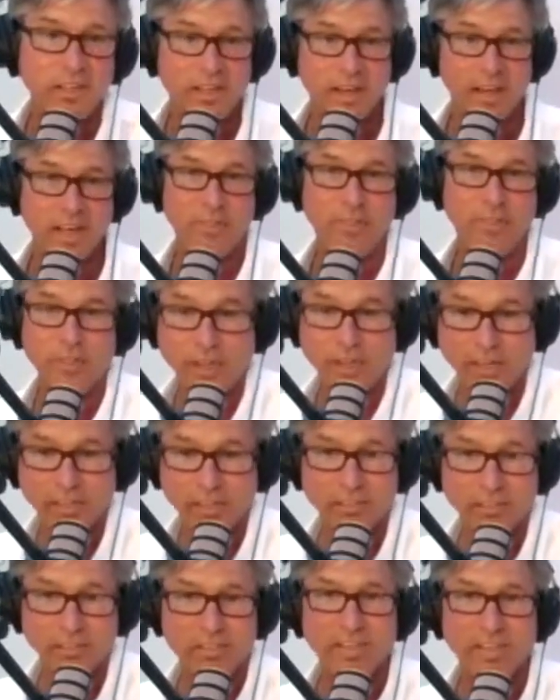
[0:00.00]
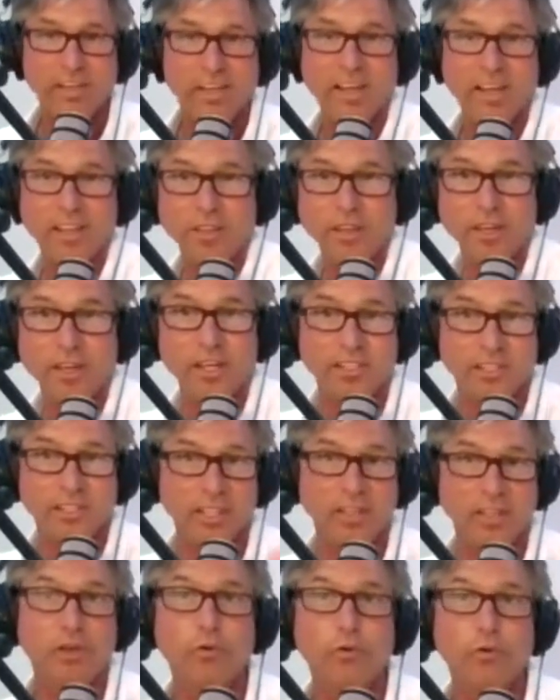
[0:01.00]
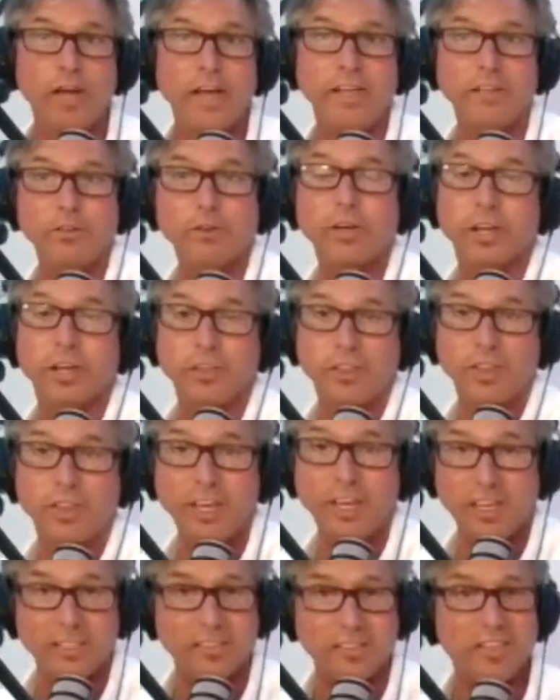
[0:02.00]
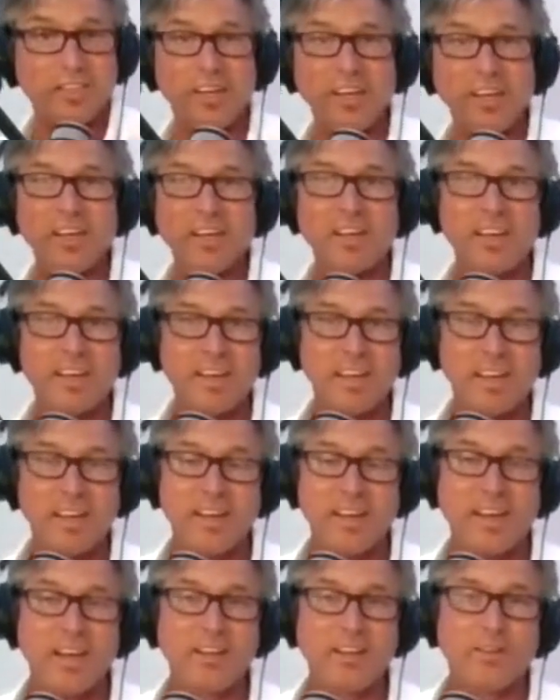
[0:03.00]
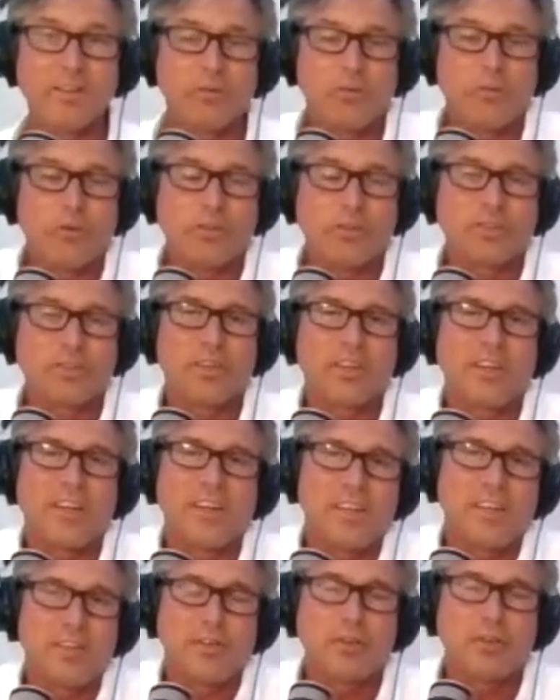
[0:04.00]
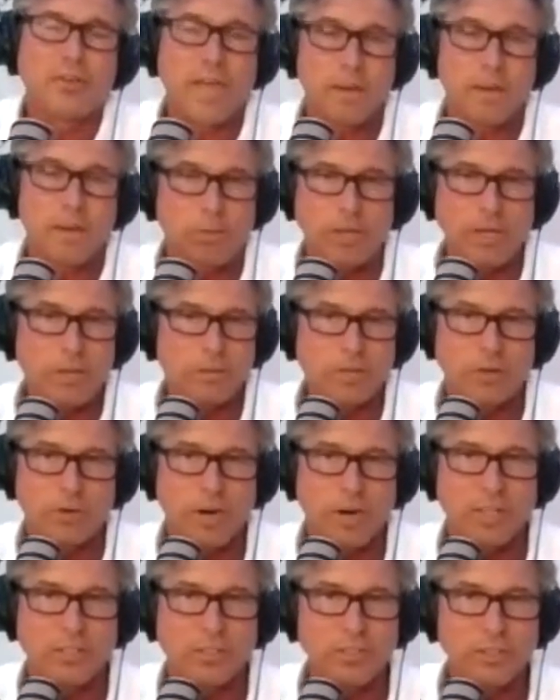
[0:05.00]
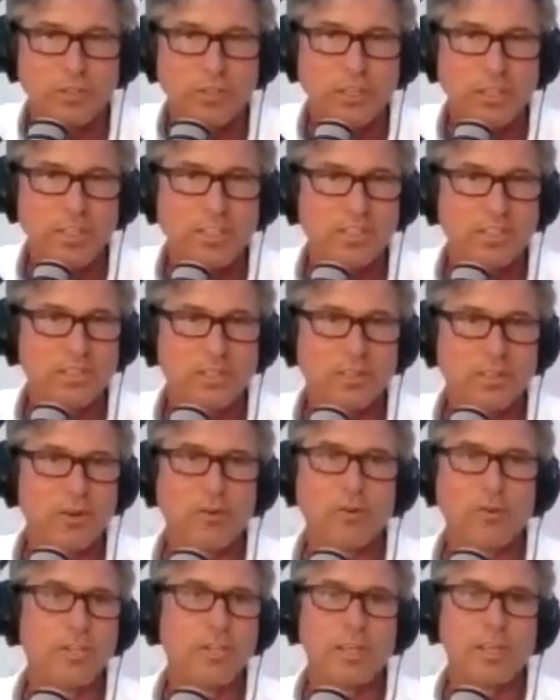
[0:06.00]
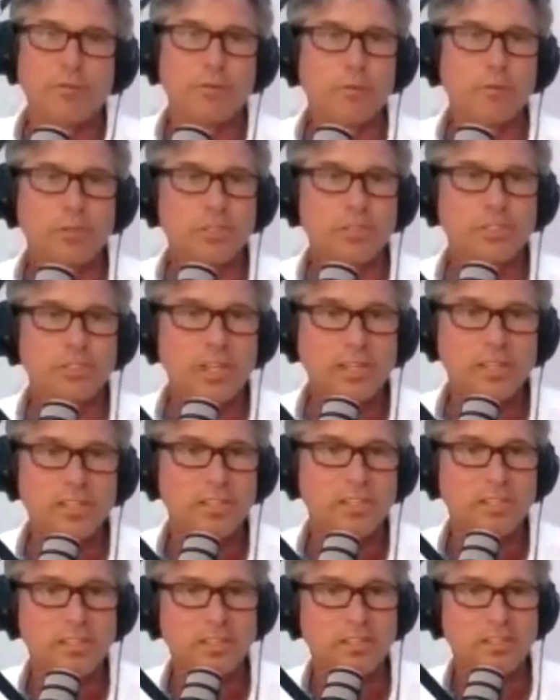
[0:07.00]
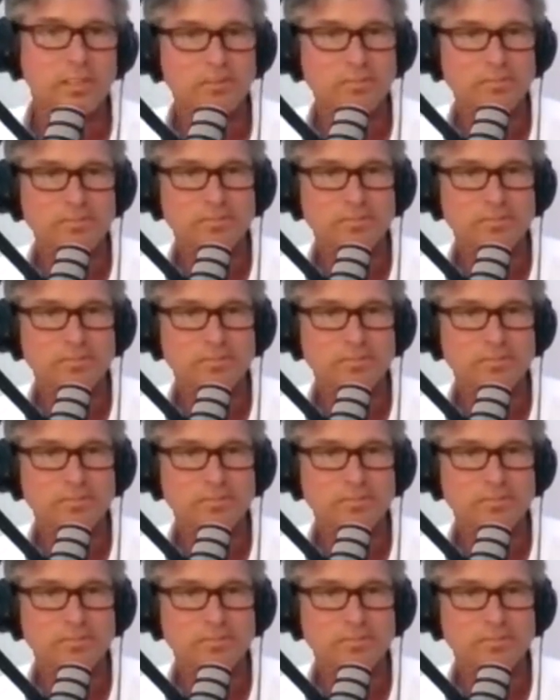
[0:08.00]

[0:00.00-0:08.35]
and this and this? And hey, look at this. And you can't blame the grand jury. They're only given one side of the deal.